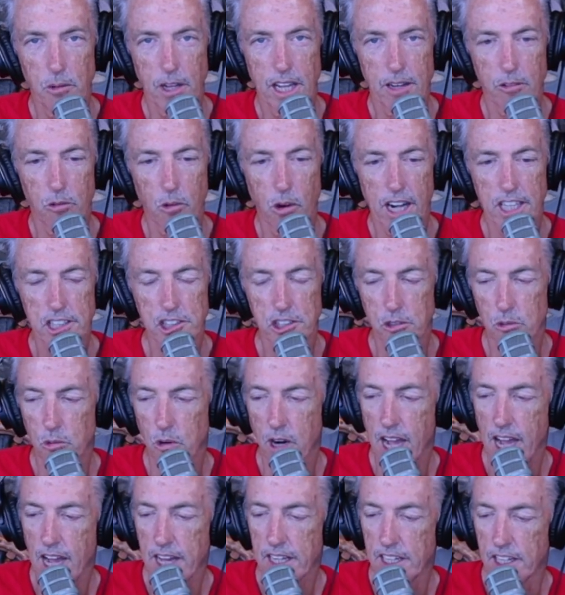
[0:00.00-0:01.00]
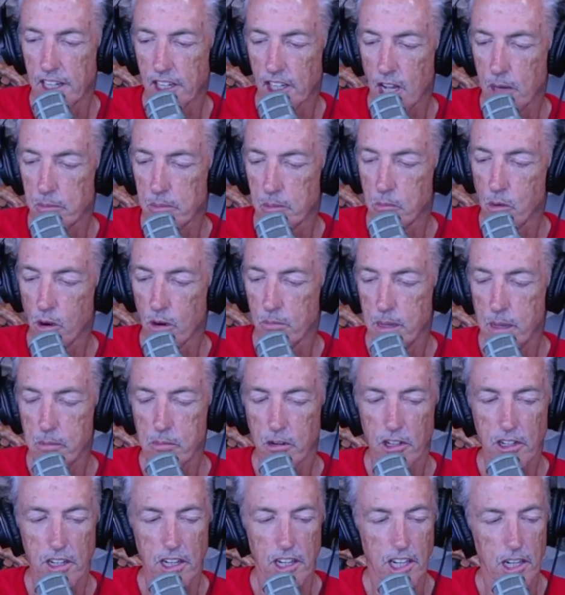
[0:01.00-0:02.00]
We have Roger Rod, and a couple more
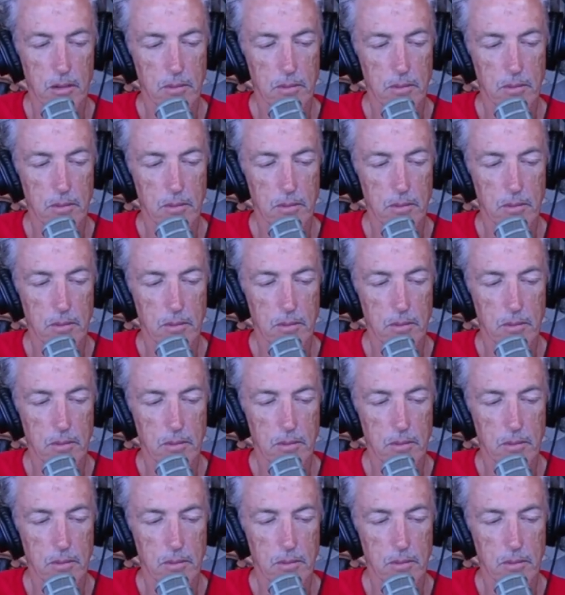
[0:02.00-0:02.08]
people are going to